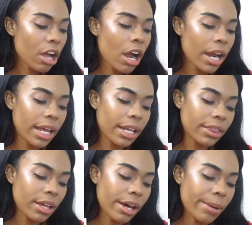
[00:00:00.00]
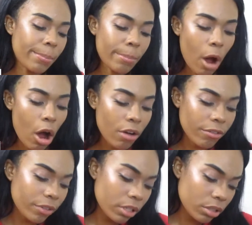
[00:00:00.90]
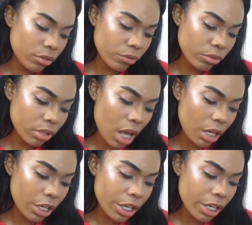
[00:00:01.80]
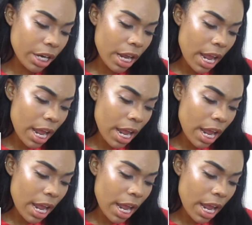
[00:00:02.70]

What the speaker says: are in the mauve color,